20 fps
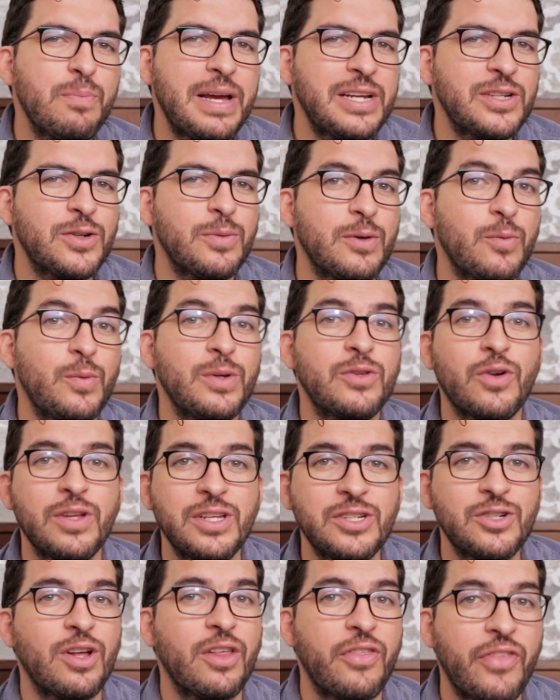measurement with
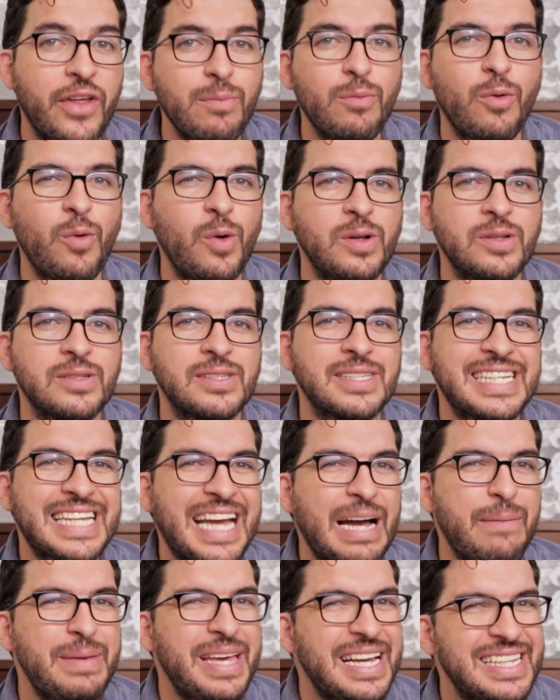traditional thermowells
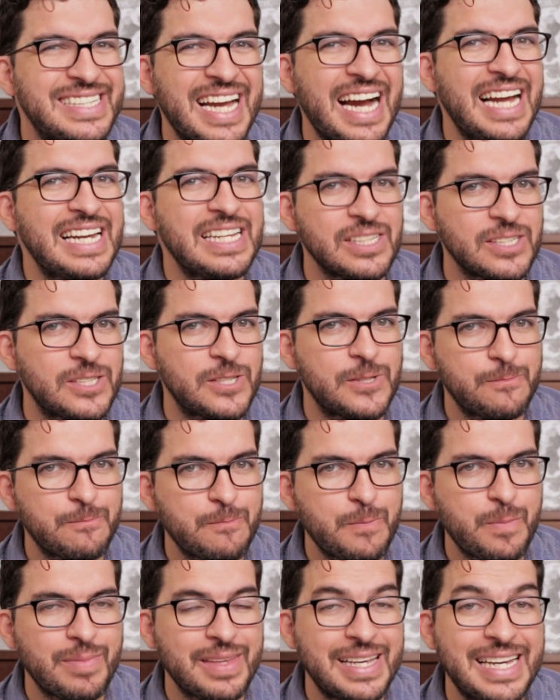can be a challenge.
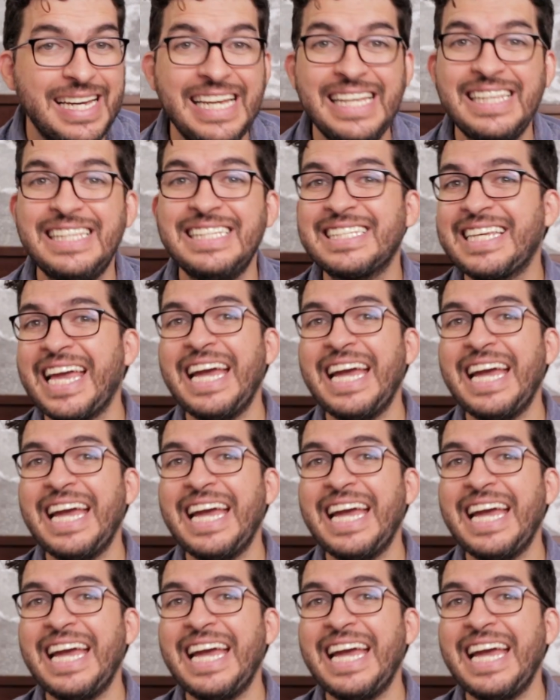In these